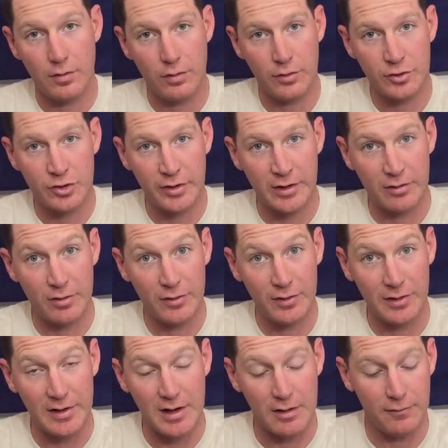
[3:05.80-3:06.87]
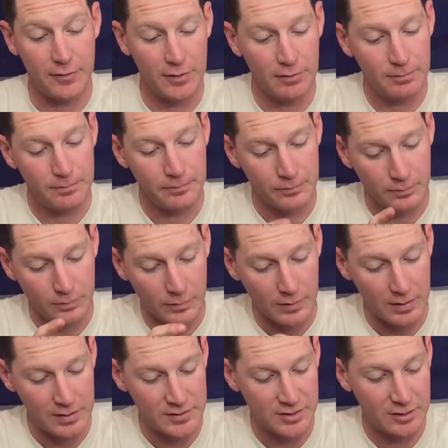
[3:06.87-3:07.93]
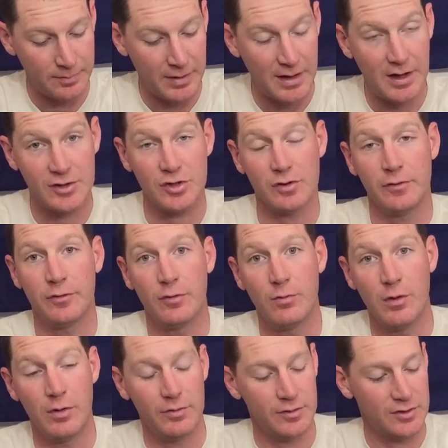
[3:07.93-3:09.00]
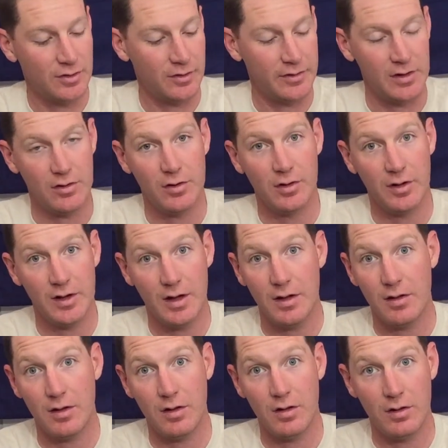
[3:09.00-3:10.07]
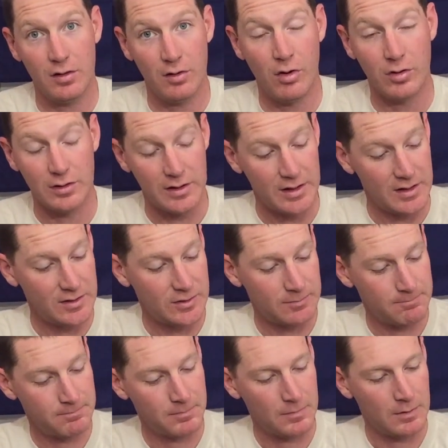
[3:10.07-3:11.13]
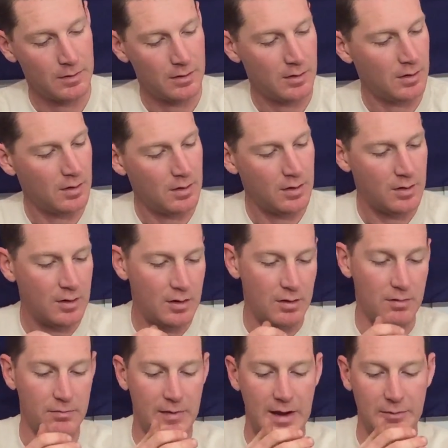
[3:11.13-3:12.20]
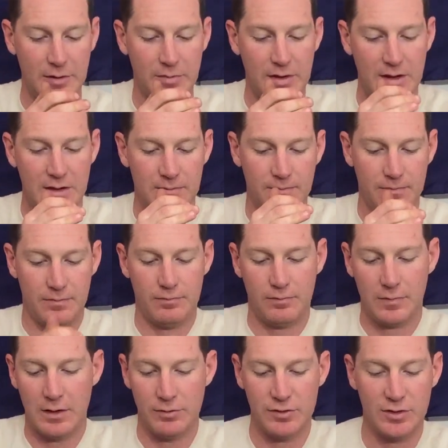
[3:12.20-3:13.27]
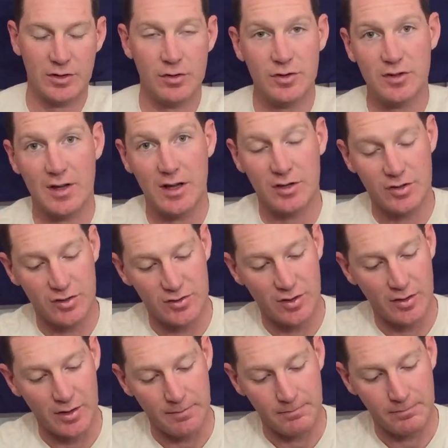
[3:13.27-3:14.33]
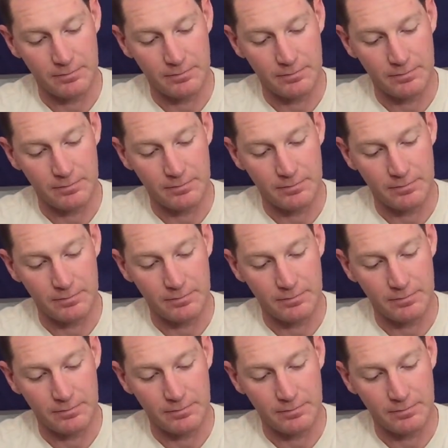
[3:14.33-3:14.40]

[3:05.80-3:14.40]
The trigger on the Lee Enfield is a departure from what was on the earlier long Lees, mainly being it was a two-stage design.